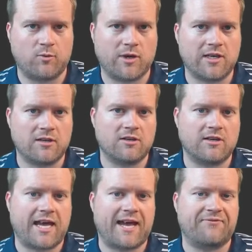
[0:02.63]
We're gonna
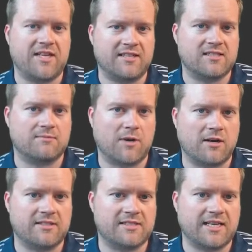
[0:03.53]
look at the
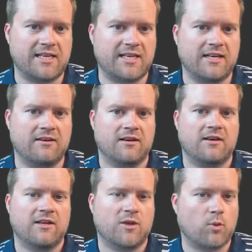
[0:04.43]
SmartCine,
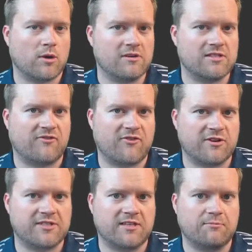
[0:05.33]
the world's
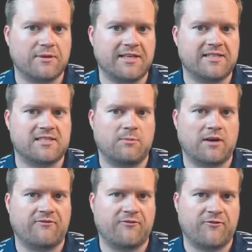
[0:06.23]
first complete
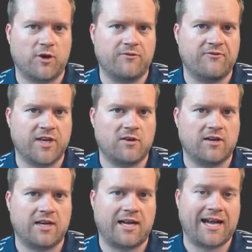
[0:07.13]
smartphone video
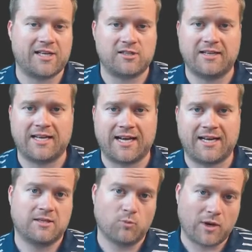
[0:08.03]
kit. I actually
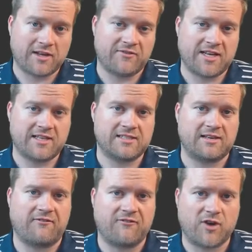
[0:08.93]
got one of these
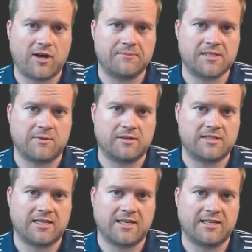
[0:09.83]
from
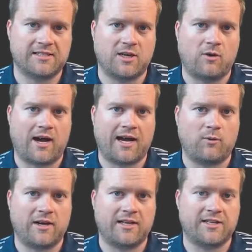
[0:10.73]
SmartCine, so I
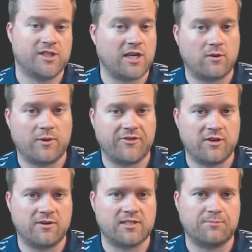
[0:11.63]
wanted to share it with
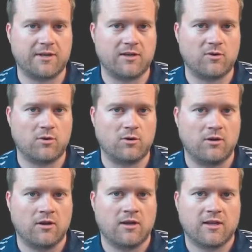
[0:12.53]
you. It's a pretty cool
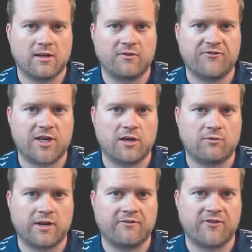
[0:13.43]
little video
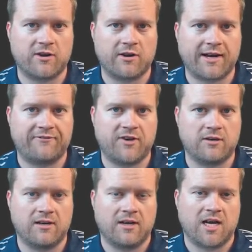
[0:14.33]
rig for your
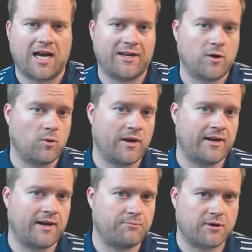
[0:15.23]
iPhone. I know when
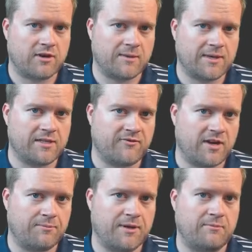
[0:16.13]
I'm programming and
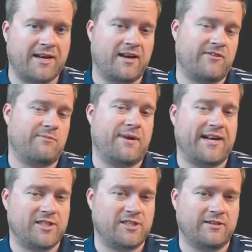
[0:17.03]
developing, my other
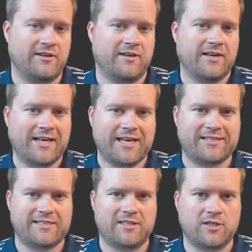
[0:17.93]
passion
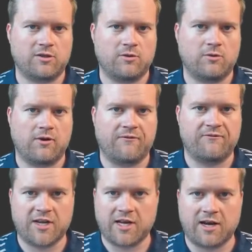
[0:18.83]
is to do
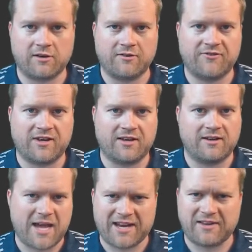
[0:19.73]
videography,
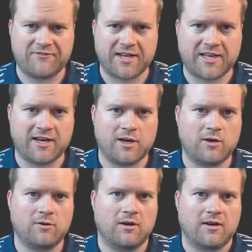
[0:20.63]
edit
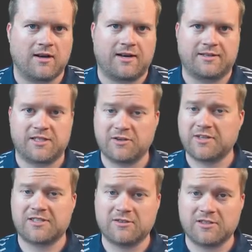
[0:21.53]
video, to do
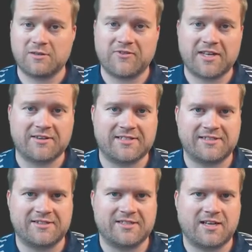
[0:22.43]
these YouTube videos
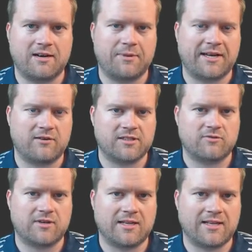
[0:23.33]
as you saw, but I also
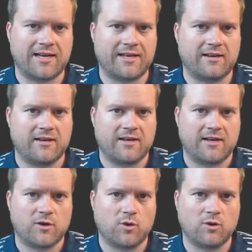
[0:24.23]
really like
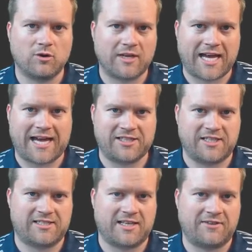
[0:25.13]
cool
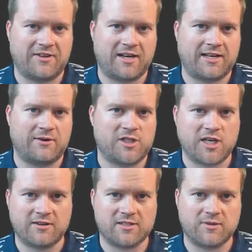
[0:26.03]
gadgets, and I thought I would
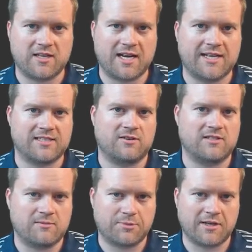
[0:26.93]
share this with you guys. So
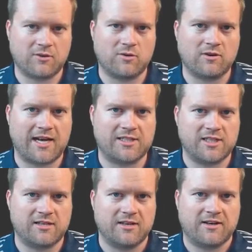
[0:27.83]
it's a pretty cool
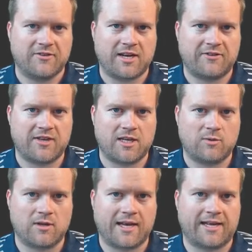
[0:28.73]
gadget that I think you
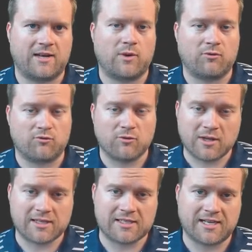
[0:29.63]
would like, and what
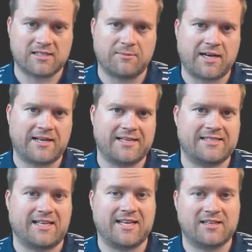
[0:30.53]
really is nice about it, it's
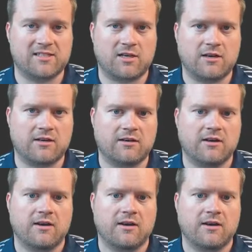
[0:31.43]
a Kickstarter.